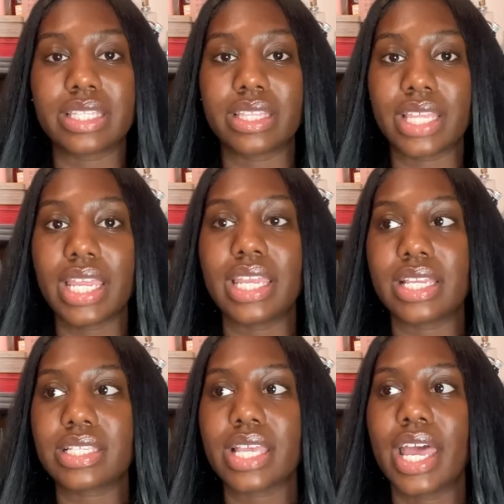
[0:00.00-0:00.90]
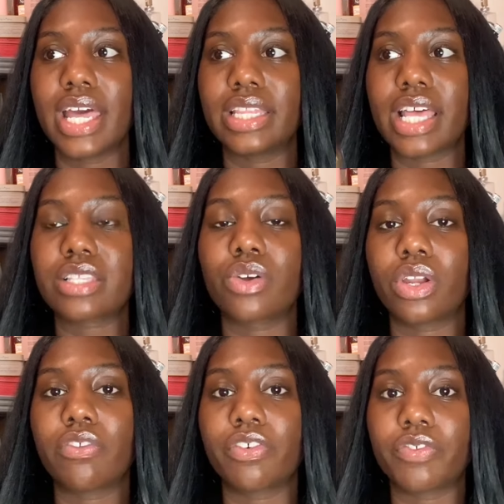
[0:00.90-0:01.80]
the things that's
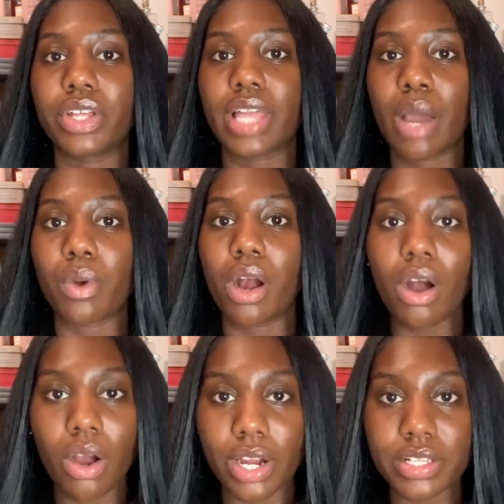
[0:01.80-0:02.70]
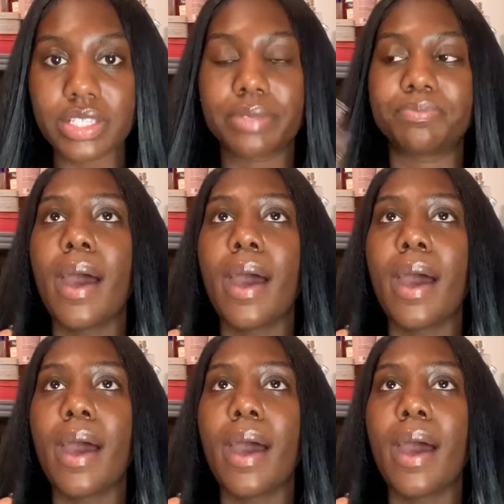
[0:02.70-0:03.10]
going to fulfill our hearts.